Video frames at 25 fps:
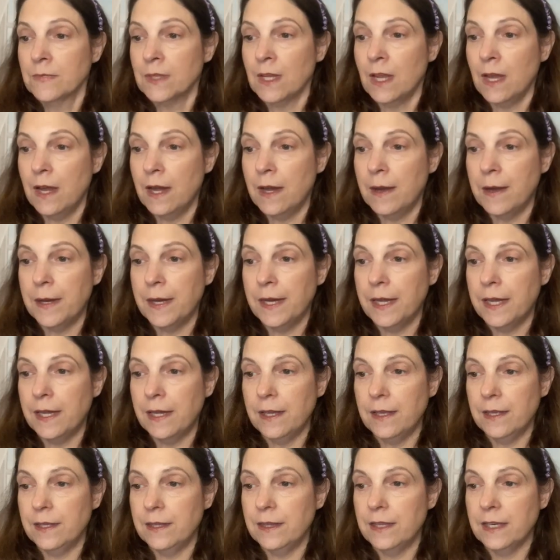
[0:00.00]

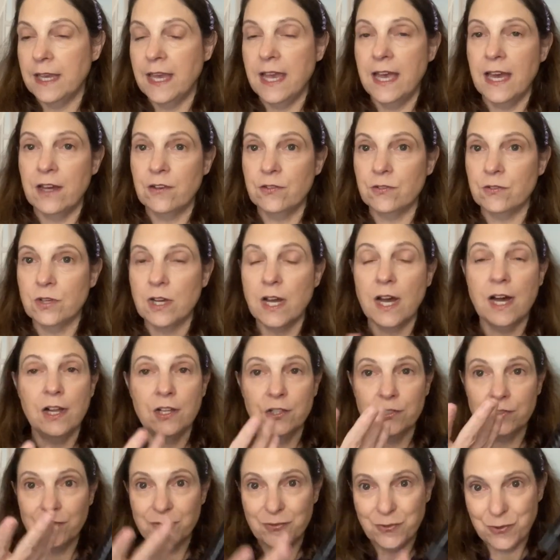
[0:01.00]
Uh, the candle
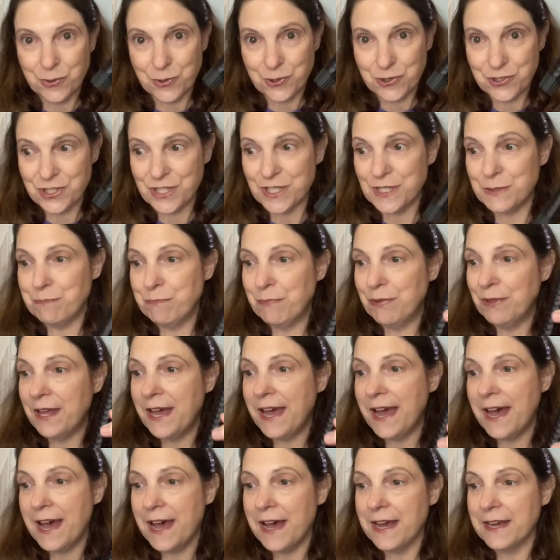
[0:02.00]
color of course is
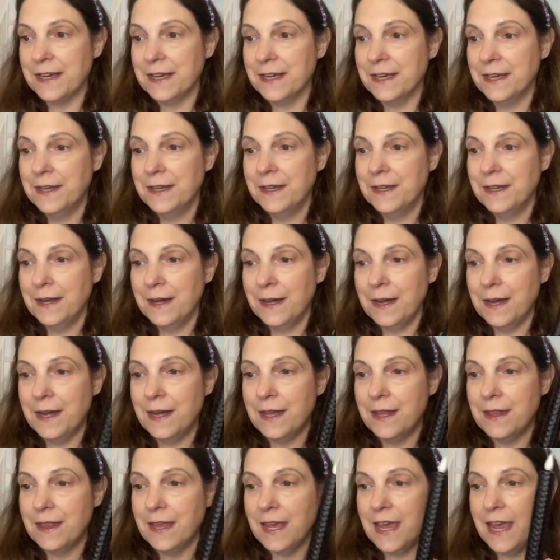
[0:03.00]
black.
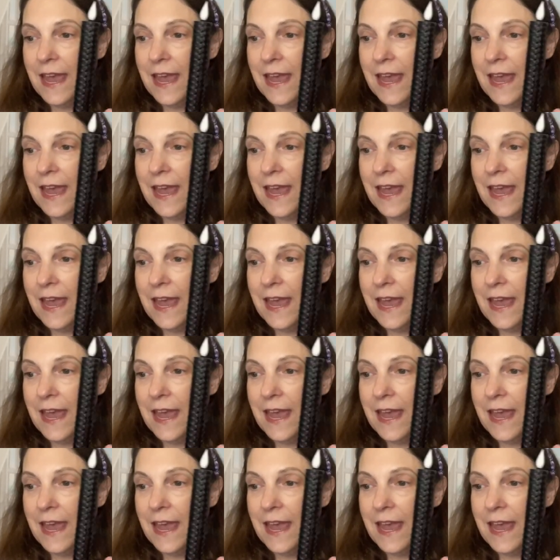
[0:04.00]
Uh, they